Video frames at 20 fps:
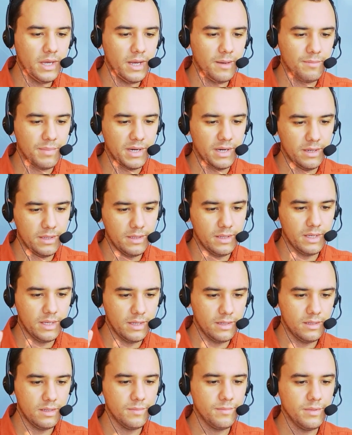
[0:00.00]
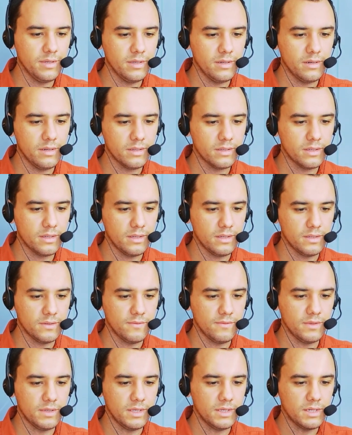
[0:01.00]
the information spoon-fed to you
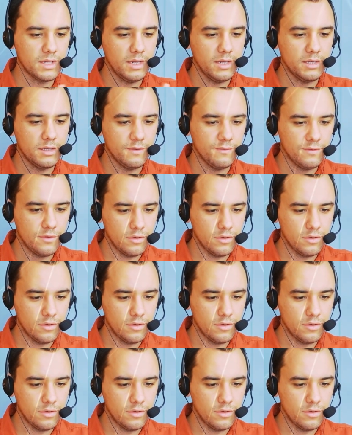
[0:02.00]
and it's nice and